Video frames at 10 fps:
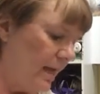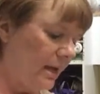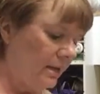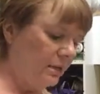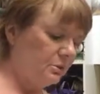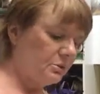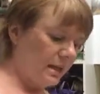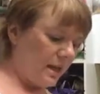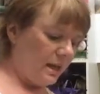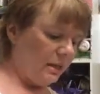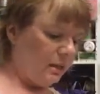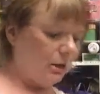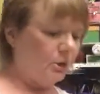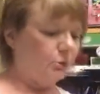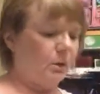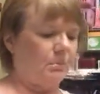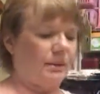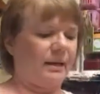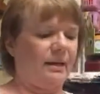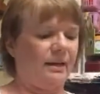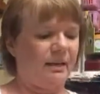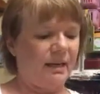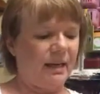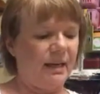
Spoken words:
And here's a laundry bag.